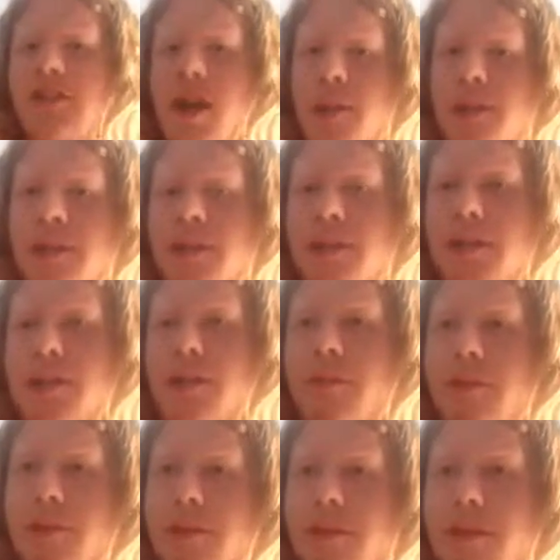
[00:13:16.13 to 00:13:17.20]
chapters, the
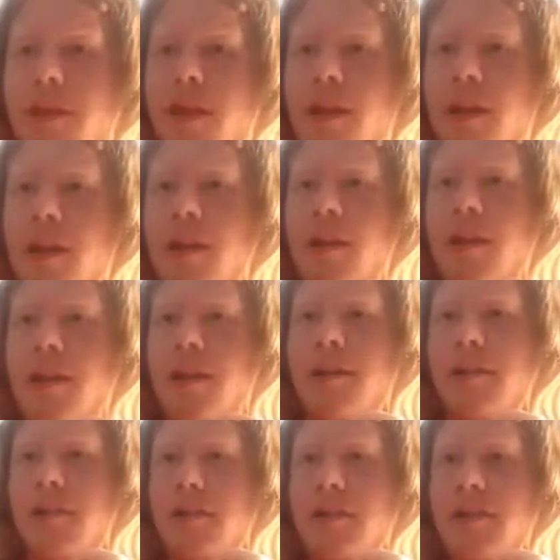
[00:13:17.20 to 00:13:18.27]
first
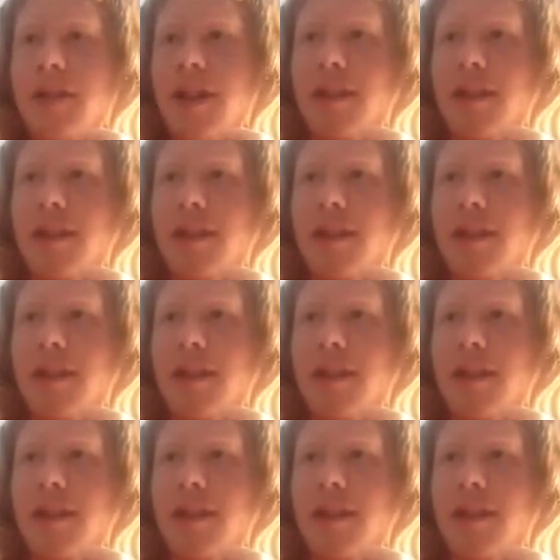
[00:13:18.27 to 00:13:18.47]
one, which